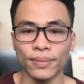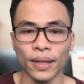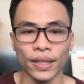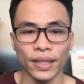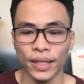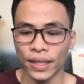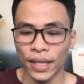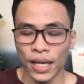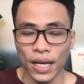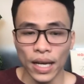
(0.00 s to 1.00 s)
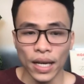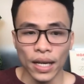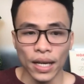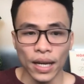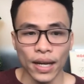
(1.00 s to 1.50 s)
back.
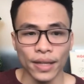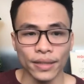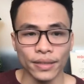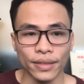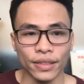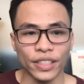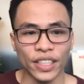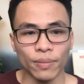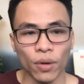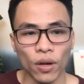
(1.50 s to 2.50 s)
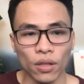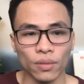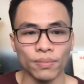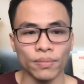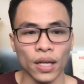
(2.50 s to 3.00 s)
And the second part
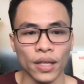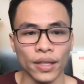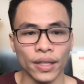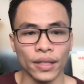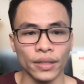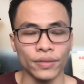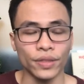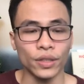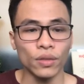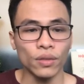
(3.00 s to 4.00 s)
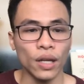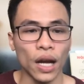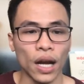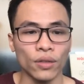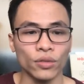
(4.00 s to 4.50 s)
of my video,
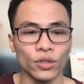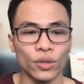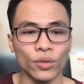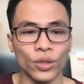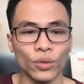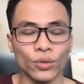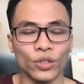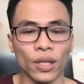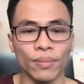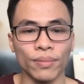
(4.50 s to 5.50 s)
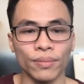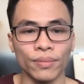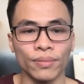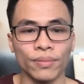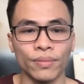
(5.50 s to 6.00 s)
I'll show you
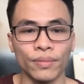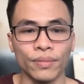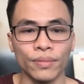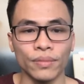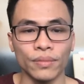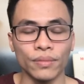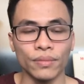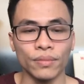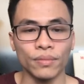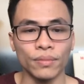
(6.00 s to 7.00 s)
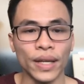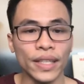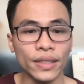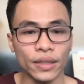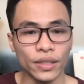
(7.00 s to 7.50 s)
some
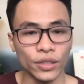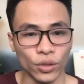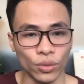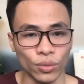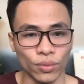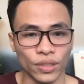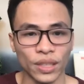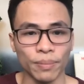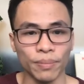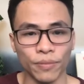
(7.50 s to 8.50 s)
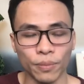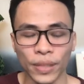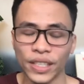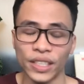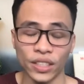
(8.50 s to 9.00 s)
main issue, some
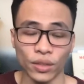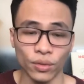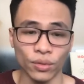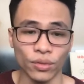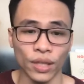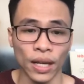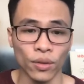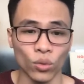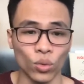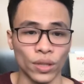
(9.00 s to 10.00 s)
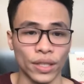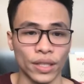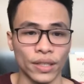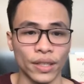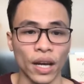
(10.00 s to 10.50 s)
big issue that
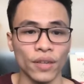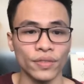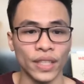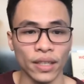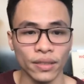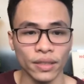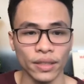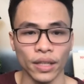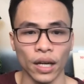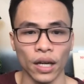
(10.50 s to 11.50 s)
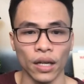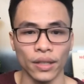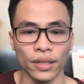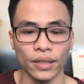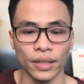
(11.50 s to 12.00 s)
we have done
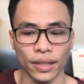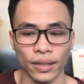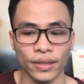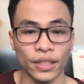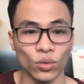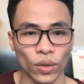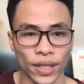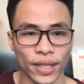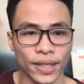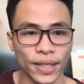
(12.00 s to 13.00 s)
in this week.